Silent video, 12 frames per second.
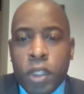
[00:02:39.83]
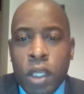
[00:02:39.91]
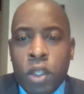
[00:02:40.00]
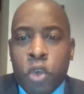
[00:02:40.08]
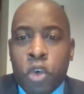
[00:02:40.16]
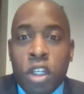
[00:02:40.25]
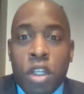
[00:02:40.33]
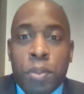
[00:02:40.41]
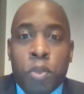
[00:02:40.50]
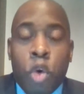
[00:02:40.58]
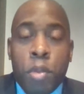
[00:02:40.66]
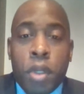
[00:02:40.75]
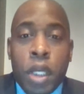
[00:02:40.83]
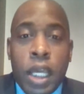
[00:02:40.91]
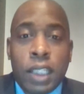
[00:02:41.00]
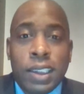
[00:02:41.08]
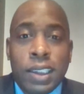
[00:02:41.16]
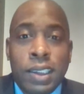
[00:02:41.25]
And during that deployment, I
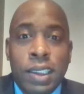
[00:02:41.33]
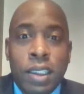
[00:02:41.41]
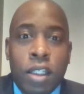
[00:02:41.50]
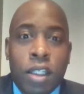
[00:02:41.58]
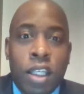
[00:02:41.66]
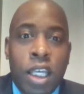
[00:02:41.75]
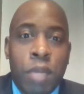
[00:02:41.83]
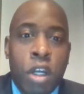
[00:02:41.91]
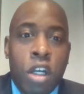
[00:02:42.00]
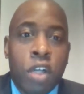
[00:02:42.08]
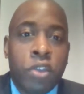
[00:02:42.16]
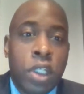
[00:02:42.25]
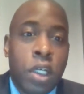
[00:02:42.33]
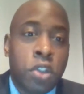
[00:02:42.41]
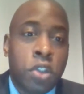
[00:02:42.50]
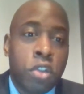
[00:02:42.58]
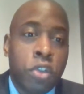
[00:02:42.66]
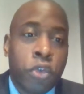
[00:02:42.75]
actually attended the Camp Arif John
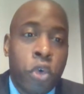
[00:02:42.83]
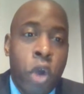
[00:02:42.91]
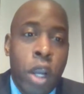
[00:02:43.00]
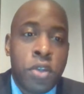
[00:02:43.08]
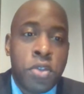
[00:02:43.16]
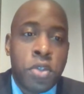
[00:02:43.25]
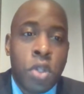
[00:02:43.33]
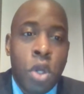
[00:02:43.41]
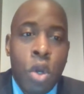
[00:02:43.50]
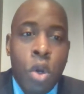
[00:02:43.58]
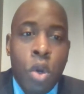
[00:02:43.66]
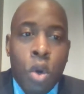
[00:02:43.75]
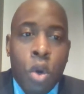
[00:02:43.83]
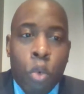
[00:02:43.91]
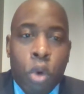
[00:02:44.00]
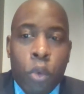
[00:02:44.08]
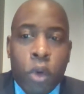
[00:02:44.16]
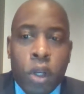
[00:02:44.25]
Church of Christ,
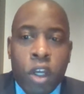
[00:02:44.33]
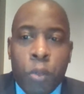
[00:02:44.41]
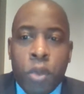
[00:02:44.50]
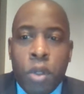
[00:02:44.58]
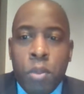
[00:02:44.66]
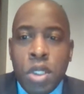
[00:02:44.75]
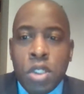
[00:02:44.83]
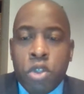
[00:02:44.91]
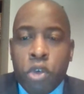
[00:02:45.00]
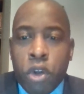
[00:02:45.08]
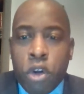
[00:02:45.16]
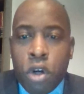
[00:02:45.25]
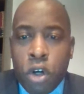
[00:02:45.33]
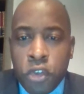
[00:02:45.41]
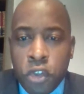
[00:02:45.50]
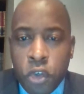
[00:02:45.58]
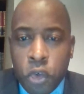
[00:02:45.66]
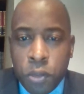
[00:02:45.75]
where I would help in the ministry there
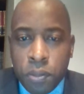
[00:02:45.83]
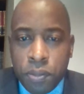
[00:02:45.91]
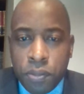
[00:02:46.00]
also.